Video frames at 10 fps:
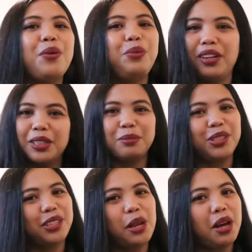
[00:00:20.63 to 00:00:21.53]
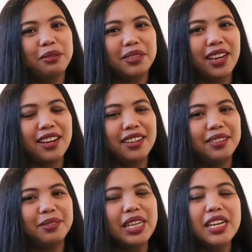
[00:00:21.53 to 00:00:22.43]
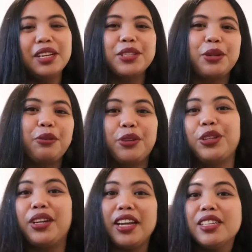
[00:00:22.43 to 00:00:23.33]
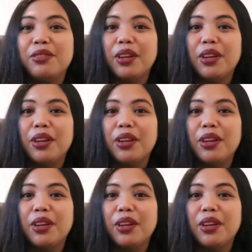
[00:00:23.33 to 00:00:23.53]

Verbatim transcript: welcome to the Love Club. So for today's